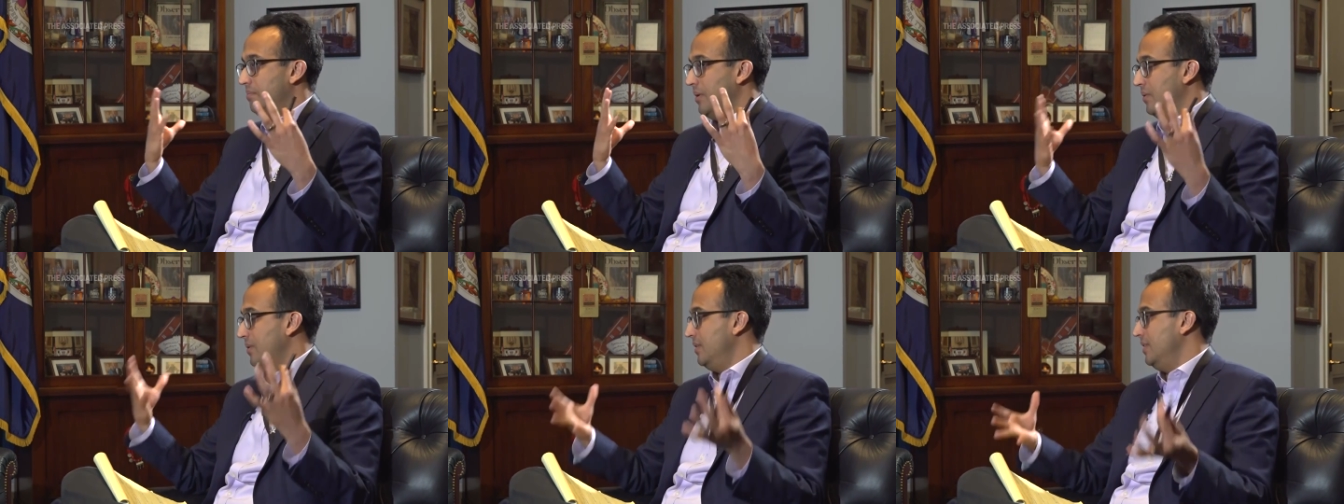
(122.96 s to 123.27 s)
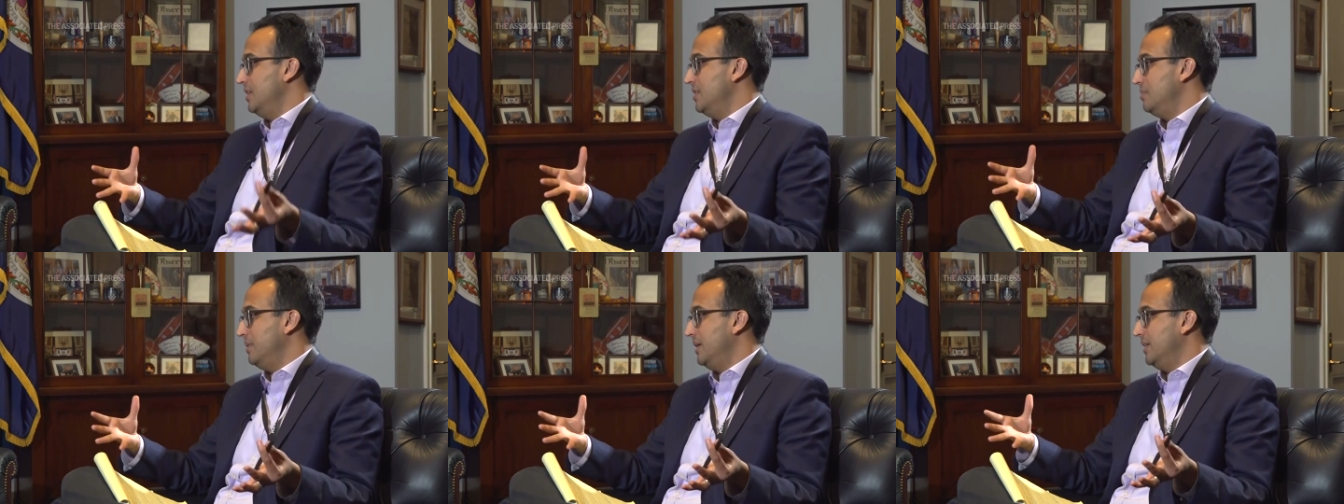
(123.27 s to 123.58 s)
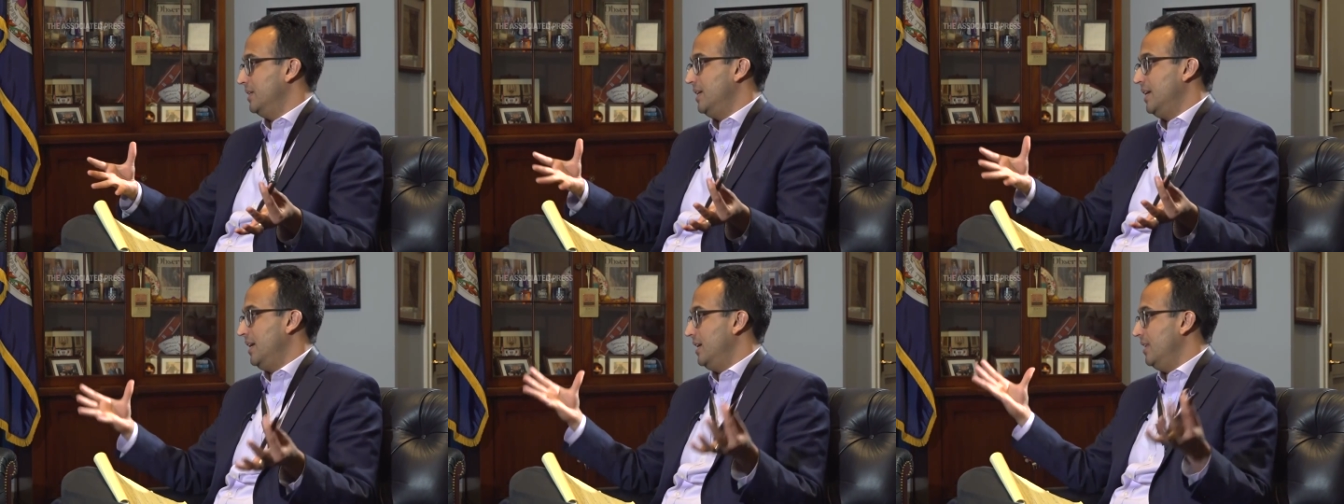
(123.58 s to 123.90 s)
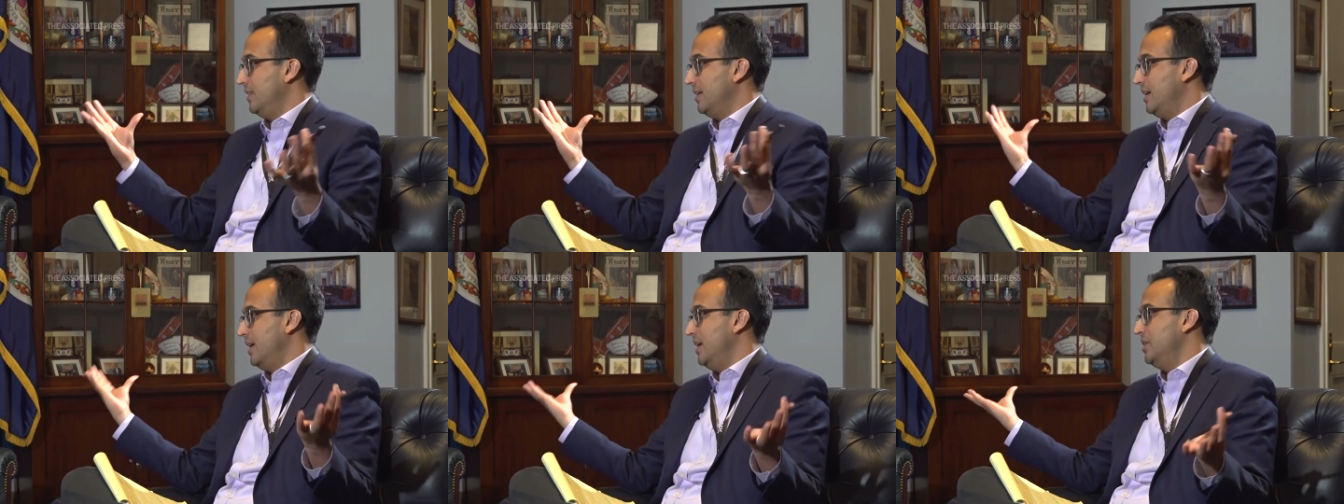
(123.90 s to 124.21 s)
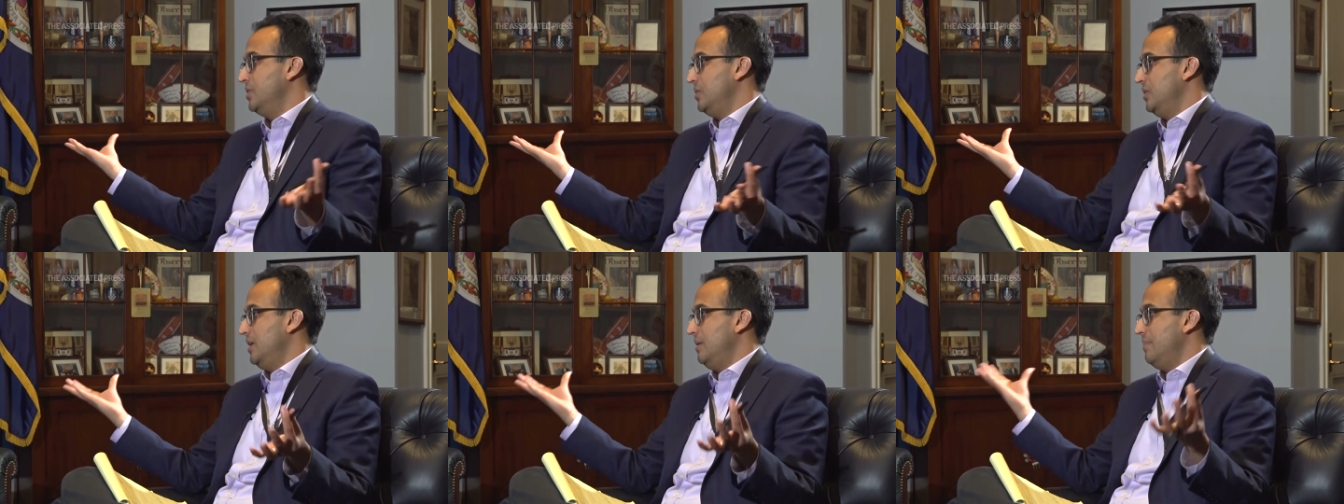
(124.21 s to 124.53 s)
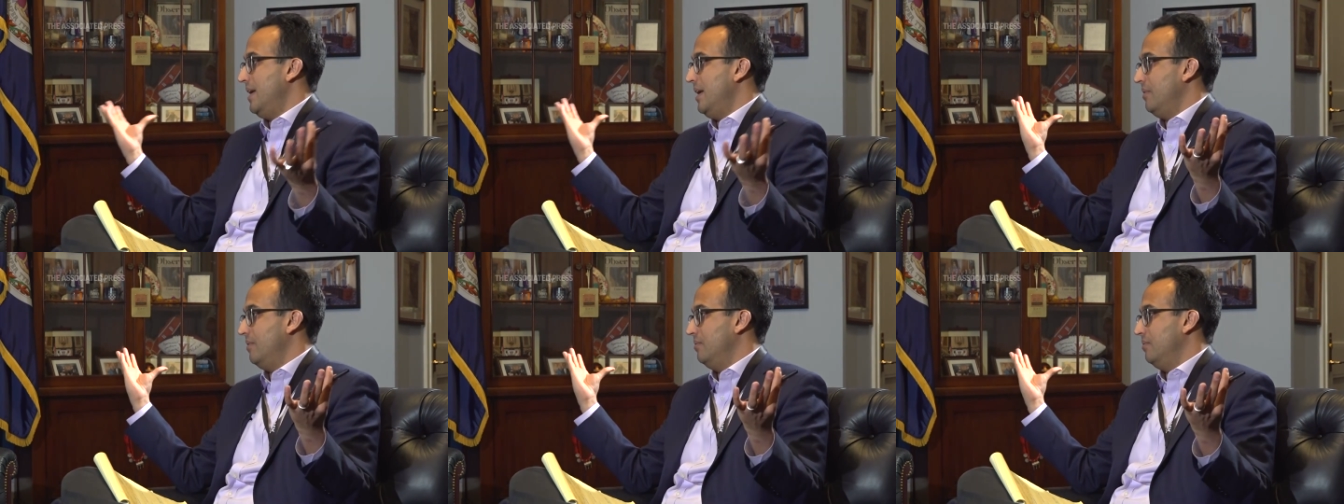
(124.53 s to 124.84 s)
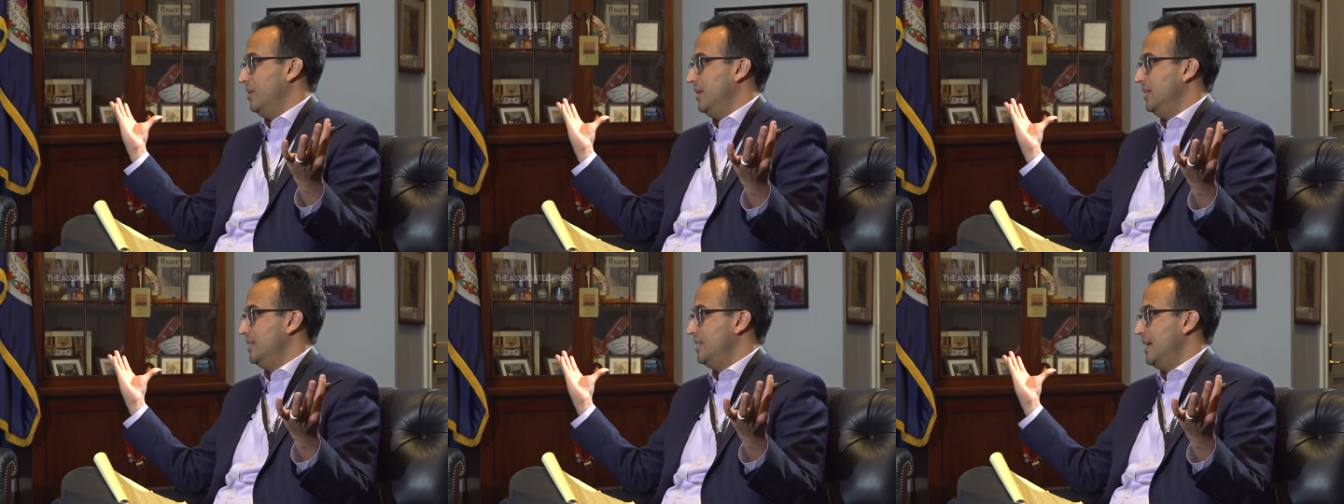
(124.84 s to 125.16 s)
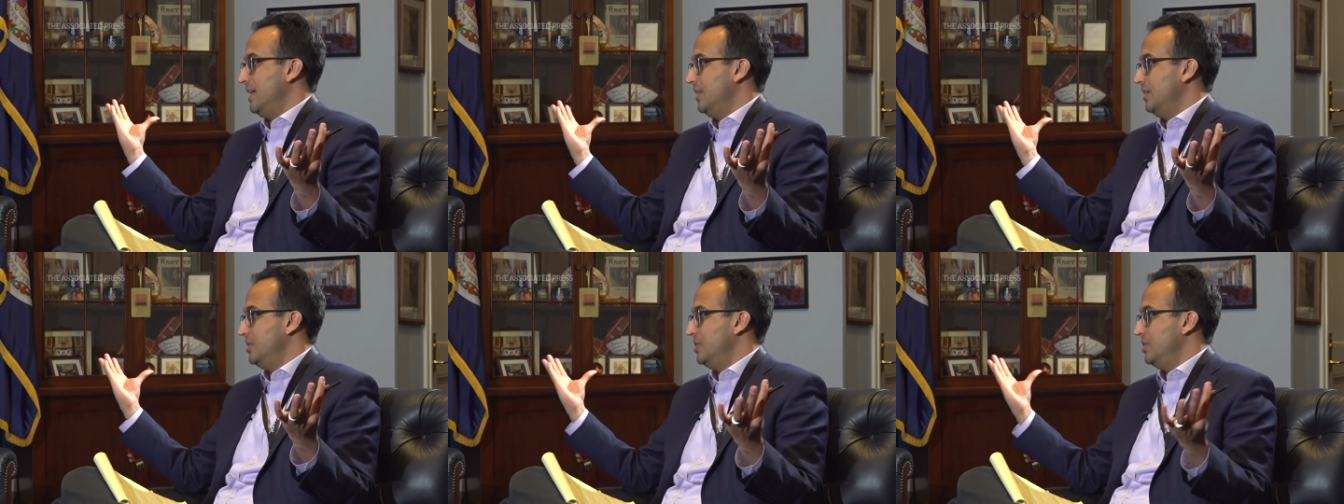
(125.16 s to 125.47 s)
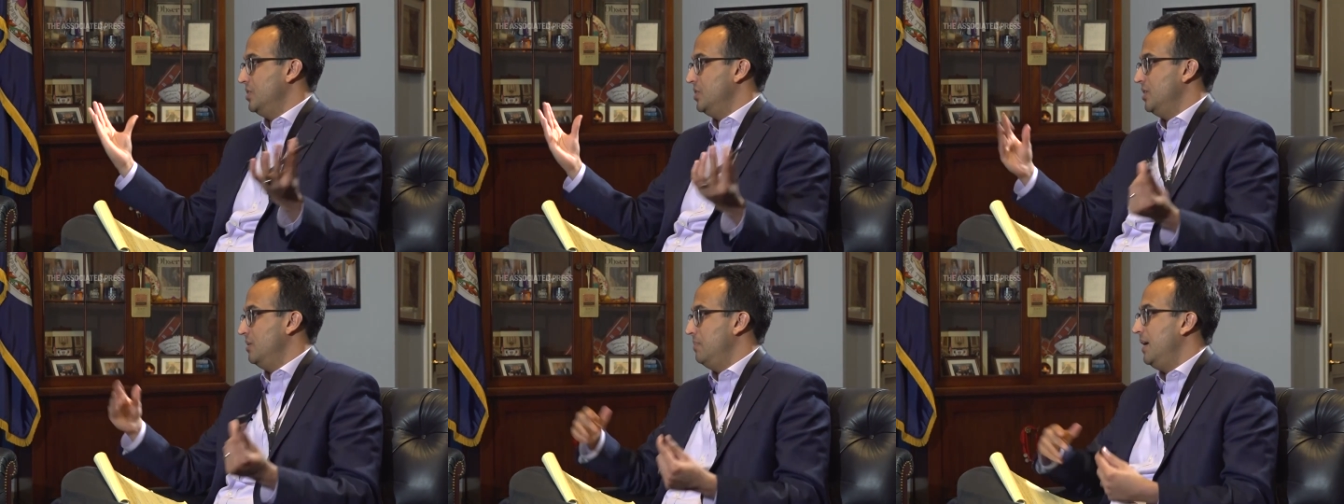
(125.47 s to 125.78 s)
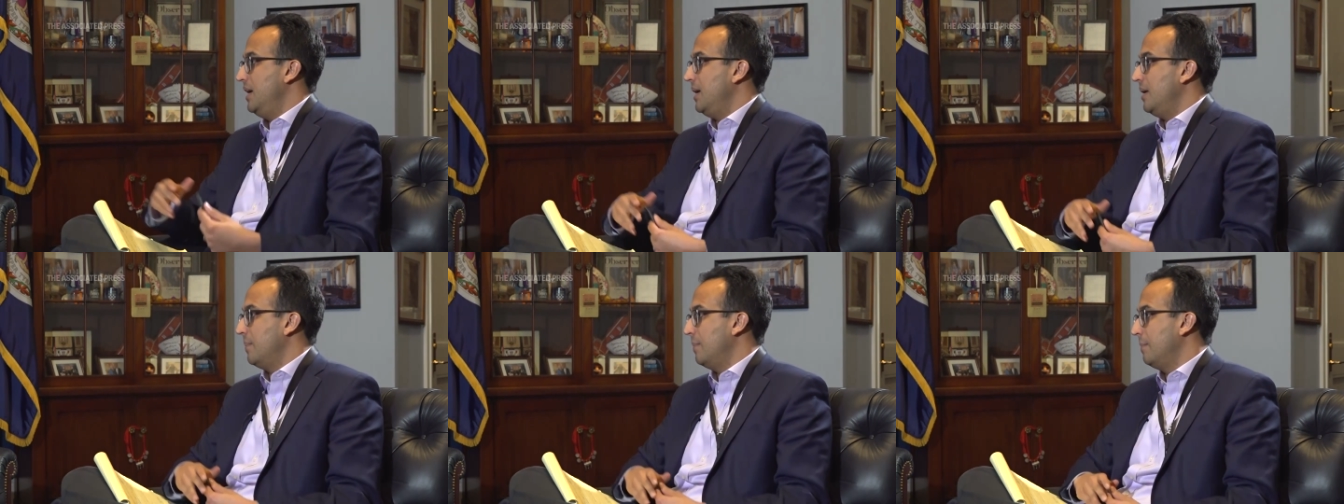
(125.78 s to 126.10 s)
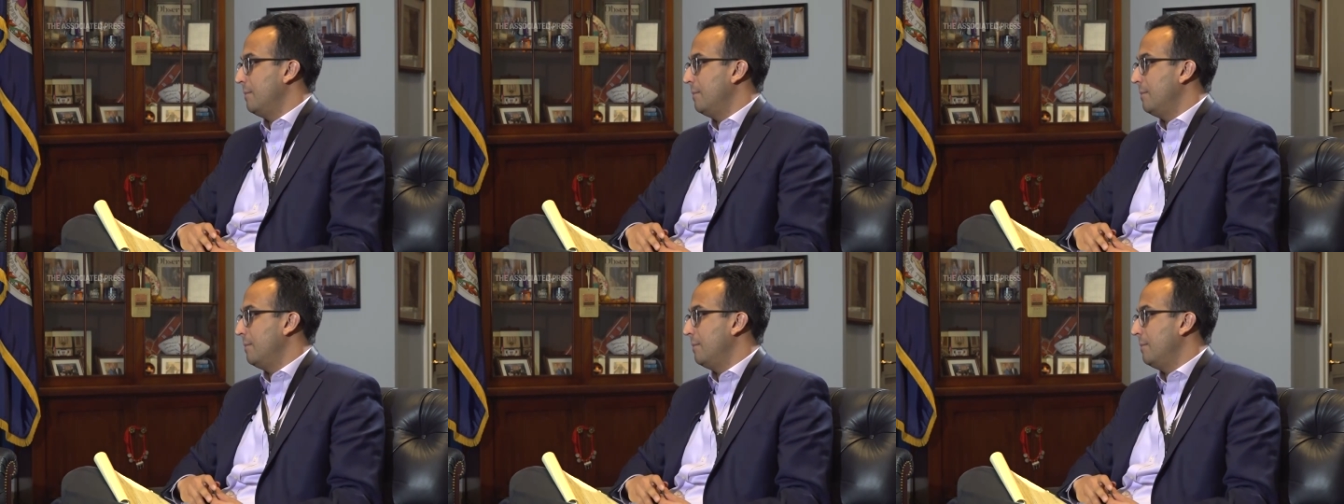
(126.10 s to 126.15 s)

both in this building and in the country about what intelligence should be.